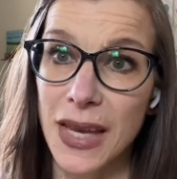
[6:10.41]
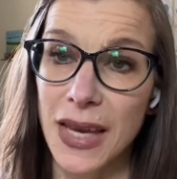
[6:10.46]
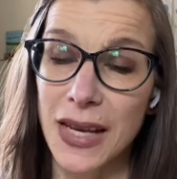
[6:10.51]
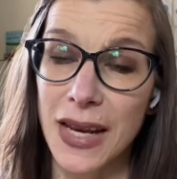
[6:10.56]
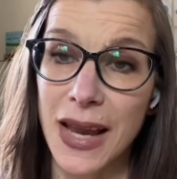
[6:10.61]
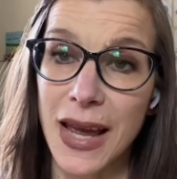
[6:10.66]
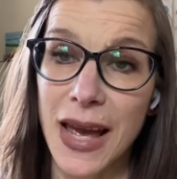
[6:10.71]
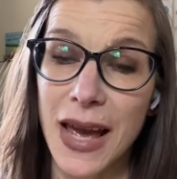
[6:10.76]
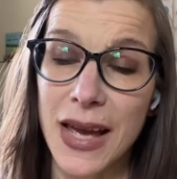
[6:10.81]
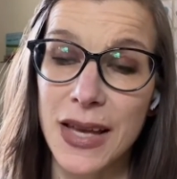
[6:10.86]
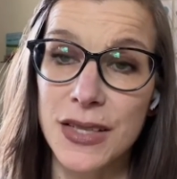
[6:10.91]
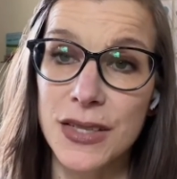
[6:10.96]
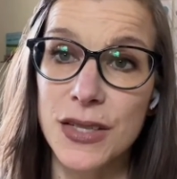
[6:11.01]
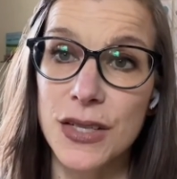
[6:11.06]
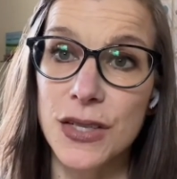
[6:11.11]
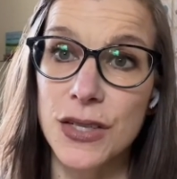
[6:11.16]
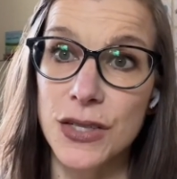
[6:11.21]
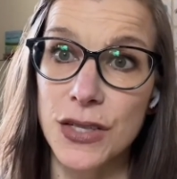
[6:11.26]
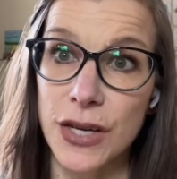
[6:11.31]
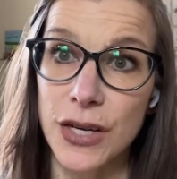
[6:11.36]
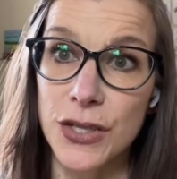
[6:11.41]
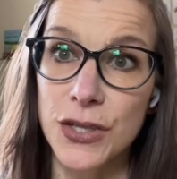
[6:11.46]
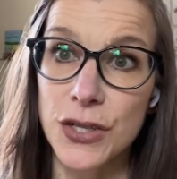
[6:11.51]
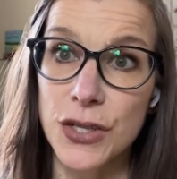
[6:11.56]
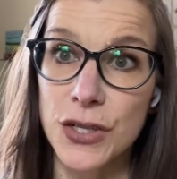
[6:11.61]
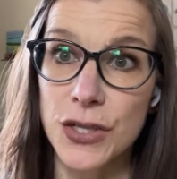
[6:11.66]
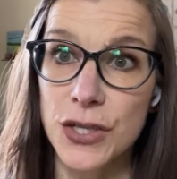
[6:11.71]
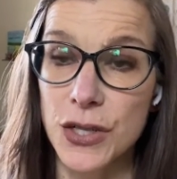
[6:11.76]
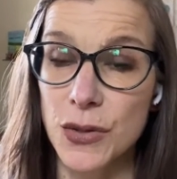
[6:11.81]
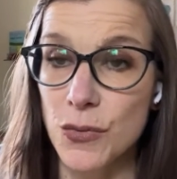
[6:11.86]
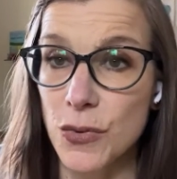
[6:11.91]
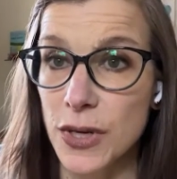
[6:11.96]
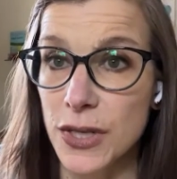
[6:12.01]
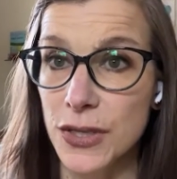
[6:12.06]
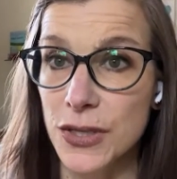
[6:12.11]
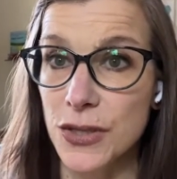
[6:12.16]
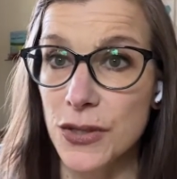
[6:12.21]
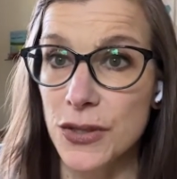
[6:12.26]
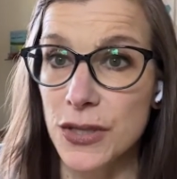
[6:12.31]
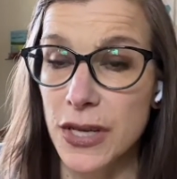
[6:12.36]
And as such, she
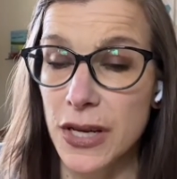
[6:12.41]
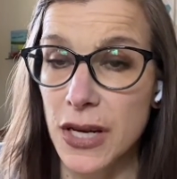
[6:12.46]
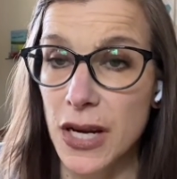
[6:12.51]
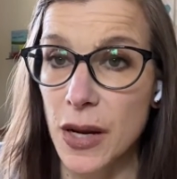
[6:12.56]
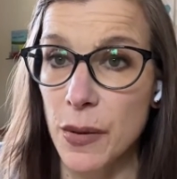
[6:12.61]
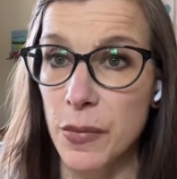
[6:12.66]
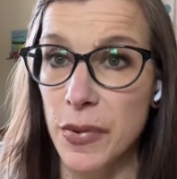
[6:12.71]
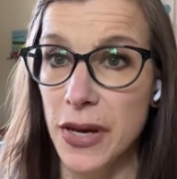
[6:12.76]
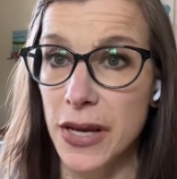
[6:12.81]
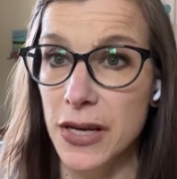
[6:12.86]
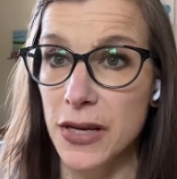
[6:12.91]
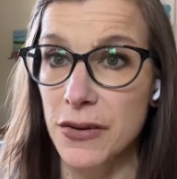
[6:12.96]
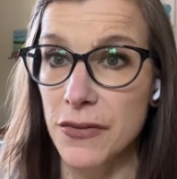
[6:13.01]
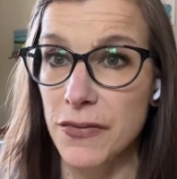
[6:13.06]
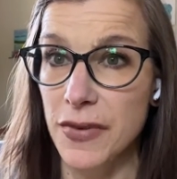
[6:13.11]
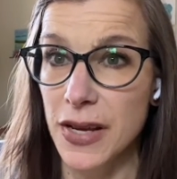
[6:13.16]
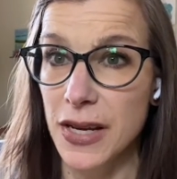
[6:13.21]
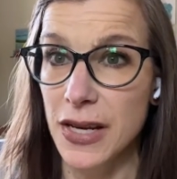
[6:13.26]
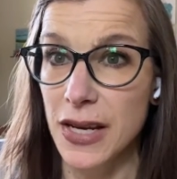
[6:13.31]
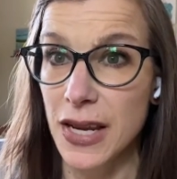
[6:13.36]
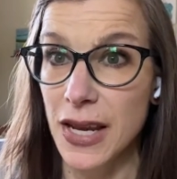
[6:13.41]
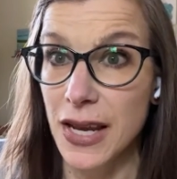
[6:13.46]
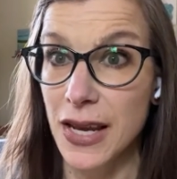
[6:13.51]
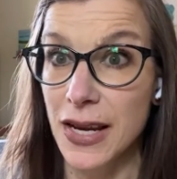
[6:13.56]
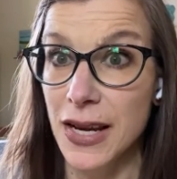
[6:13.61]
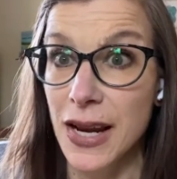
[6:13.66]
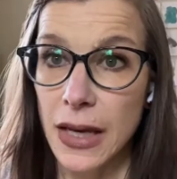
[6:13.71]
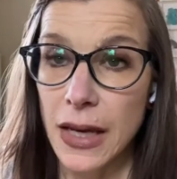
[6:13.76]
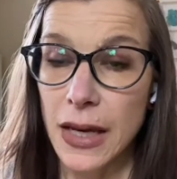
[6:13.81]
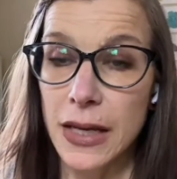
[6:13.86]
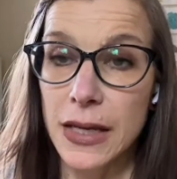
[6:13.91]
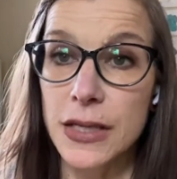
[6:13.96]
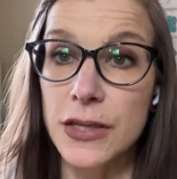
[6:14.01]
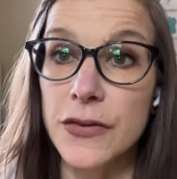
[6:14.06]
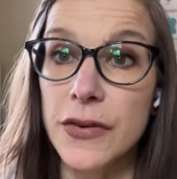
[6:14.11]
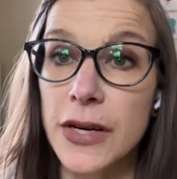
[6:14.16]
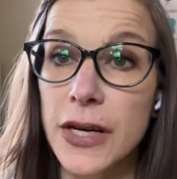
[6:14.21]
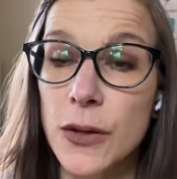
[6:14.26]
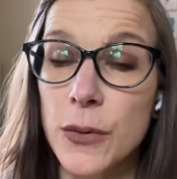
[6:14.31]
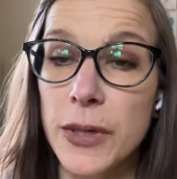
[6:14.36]
wants to stand up and defend Anne. Anne is
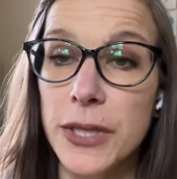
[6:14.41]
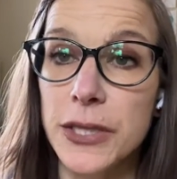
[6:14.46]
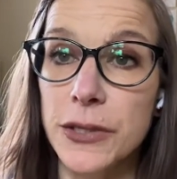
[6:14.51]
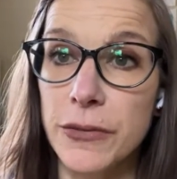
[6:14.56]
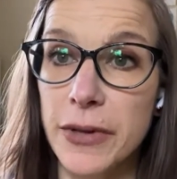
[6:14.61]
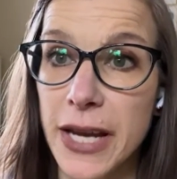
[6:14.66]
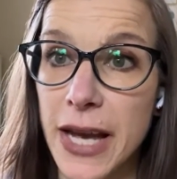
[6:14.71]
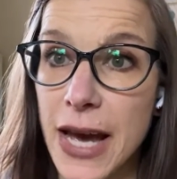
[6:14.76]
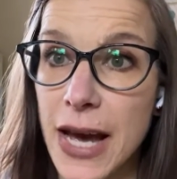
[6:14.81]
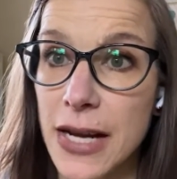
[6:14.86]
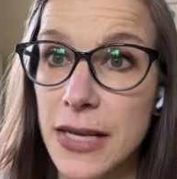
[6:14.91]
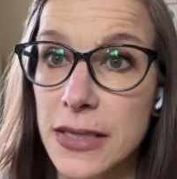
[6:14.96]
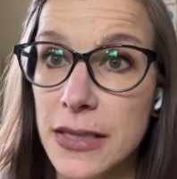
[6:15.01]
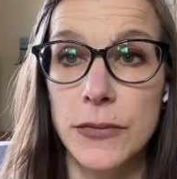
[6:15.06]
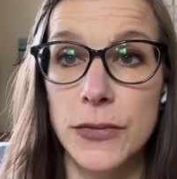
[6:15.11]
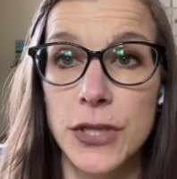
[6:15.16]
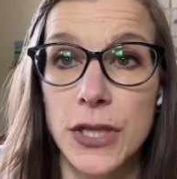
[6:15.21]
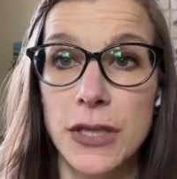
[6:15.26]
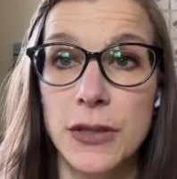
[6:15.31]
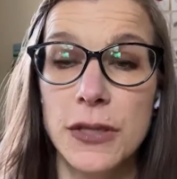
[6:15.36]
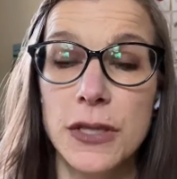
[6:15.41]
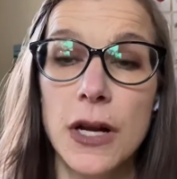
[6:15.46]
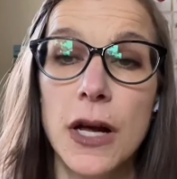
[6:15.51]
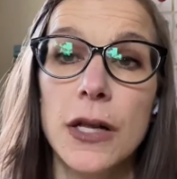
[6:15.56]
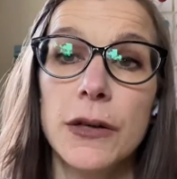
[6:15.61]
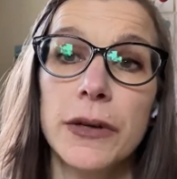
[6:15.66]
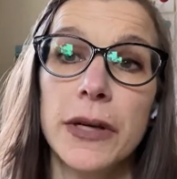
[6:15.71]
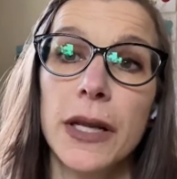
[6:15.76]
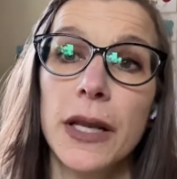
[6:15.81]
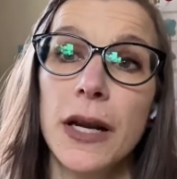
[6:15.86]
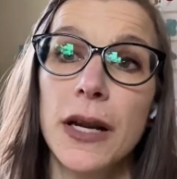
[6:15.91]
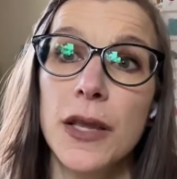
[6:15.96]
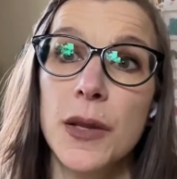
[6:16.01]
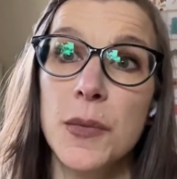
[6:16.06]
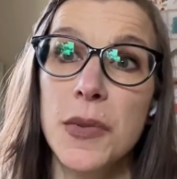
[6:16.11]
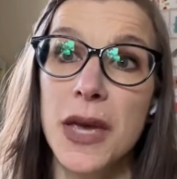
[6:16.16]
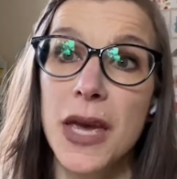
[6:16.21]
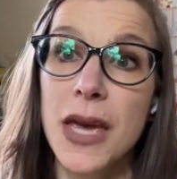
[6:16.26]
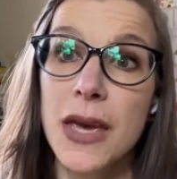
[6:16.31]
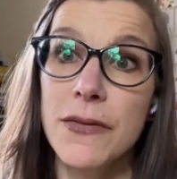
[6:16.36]
very quick to react. She doesn't tolerate a lot of the
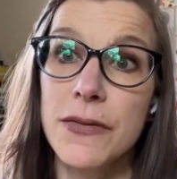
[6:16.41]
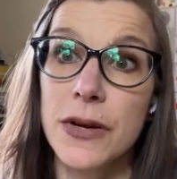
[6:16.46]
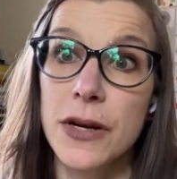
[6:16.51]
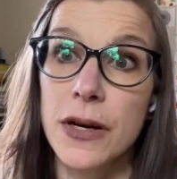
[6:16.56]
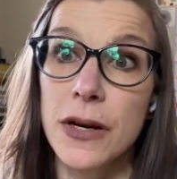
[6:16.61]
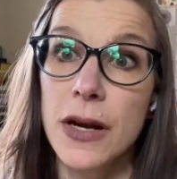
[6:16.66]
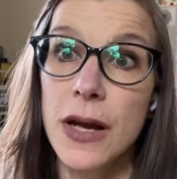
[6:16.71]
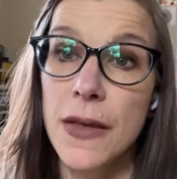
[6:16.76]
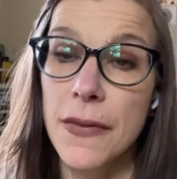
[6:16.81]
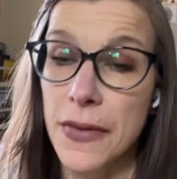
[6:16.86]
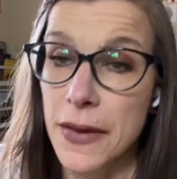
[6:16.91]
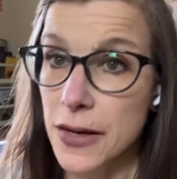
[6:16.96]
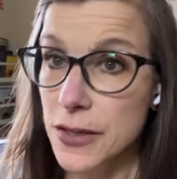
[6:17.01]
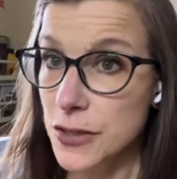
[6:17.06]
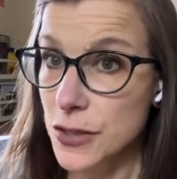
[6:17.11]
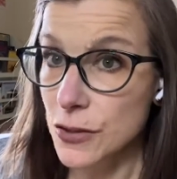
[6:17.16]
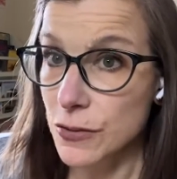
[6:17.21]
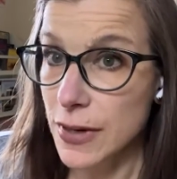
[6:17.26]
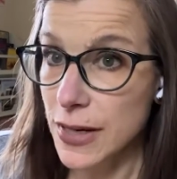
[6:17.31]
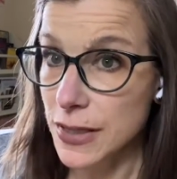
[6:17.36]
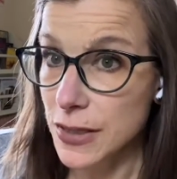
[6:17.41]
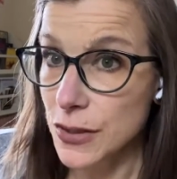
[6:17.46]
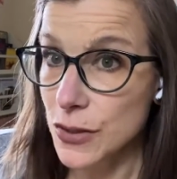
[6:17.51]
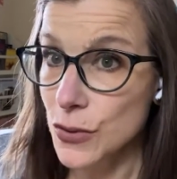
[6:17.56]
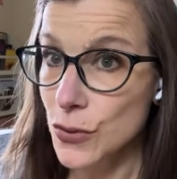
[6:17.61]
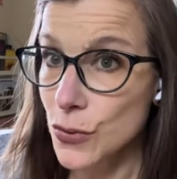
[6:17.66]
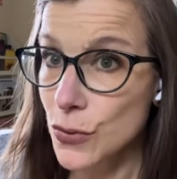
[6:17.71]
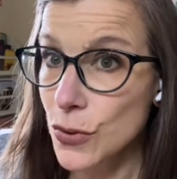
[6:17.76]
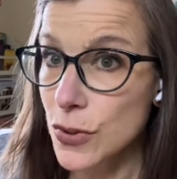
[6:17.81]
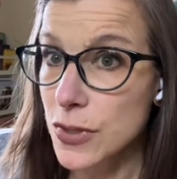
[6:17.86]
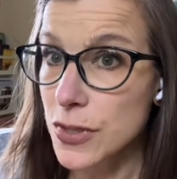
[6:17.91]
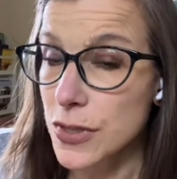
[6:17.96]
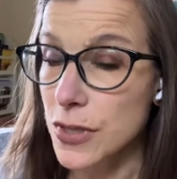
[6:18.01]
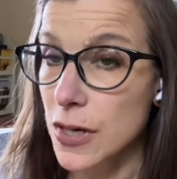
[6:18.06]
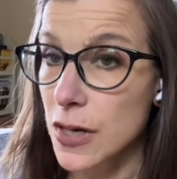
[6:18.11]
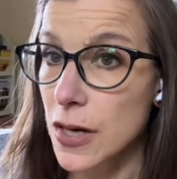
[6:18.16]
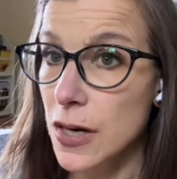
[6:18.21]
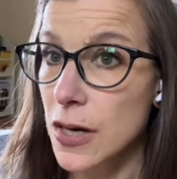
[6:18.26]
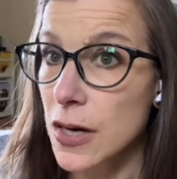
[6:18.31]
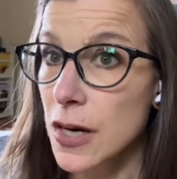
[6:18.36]
behavior that is directed towards
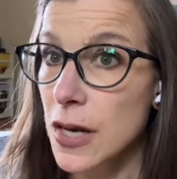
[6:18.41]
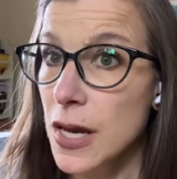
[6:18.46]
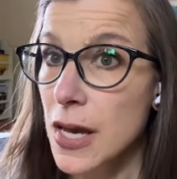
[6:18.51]
her.